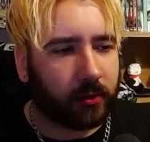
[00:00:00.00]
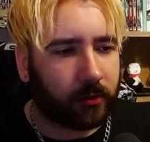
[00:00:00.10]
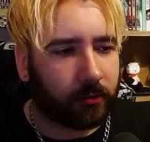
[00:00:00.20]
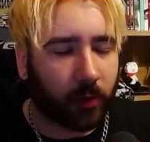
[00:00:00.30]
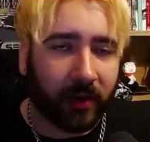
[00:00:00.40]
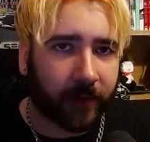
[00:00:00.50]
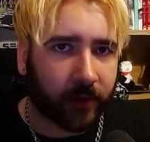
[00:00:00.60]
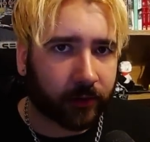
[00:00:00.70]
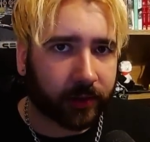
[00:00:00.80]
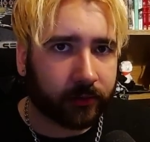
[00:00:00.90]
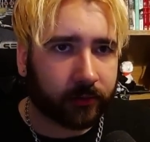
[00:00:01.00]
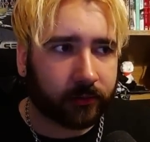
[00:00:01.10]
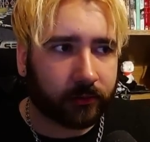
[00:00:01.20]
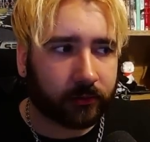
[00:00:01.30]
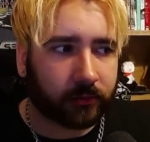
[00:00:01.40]
But without further ado,
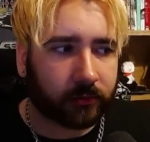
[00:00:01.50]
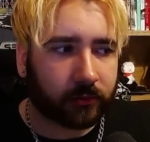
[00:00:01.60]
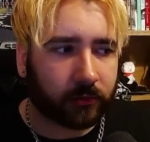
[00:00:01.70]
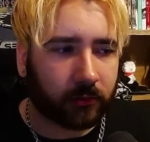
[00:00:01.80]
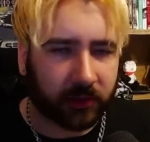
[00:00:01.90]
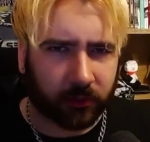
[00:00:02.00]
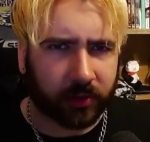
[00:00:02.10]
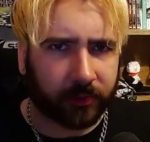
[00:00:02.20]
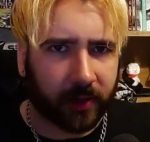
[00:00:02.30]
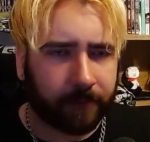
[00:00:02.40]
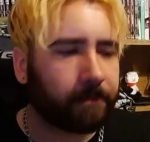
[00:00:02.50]
let's run it up, yeah?